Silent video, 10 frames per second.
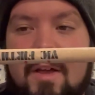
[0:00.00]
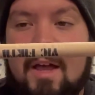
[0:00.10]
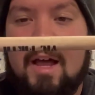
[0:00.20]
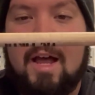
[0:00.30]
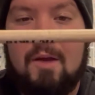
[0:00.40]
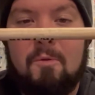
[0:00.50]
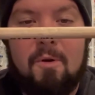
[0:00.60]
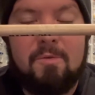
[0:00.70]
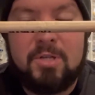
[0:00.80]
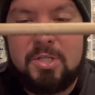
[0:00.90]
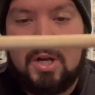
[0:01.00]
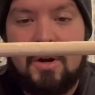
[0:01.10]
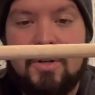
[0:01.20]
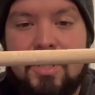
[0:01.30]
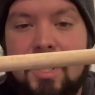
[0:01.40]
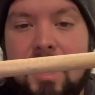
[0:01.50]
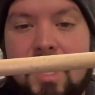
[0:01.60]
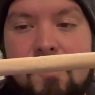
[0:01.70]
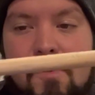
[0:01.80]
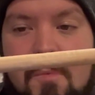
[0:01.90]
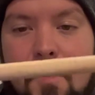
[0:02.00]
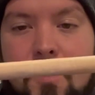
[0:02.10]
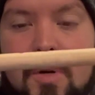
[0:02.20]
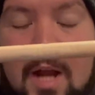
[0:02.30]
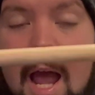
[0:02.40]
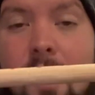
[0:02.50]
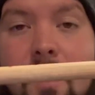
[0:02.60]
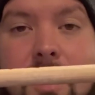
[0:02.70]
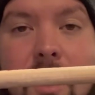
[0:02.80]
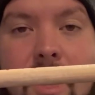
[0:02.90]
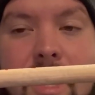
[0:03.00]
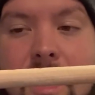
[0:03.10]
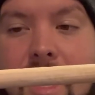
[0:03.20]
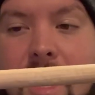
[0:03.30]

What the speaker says: I will always cherish it and remember how I got it,